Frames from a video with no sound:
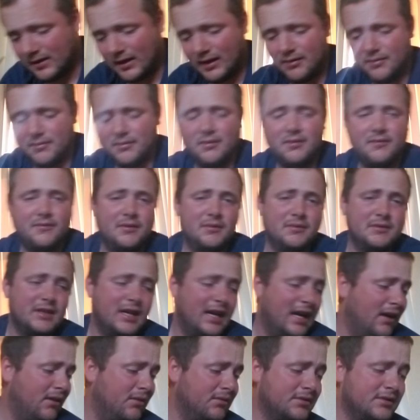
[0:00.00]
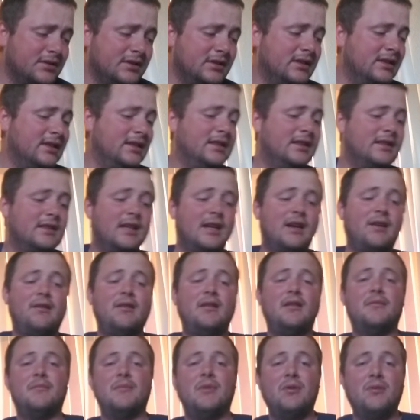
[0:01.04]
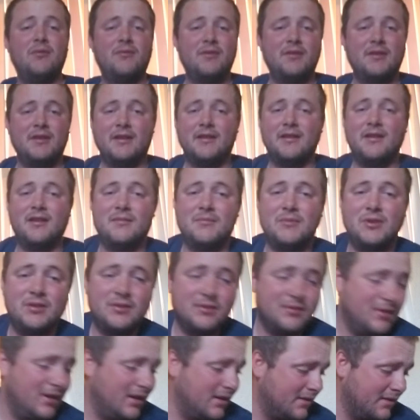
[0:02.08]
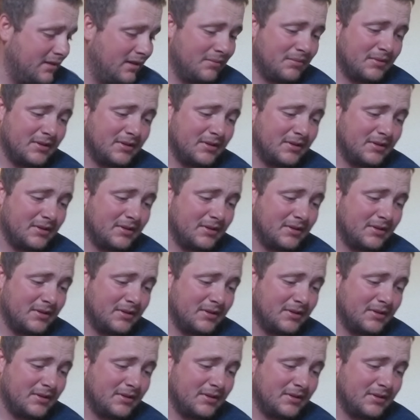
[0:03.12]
I don't know if it was how she carried them over that got them all scratched up,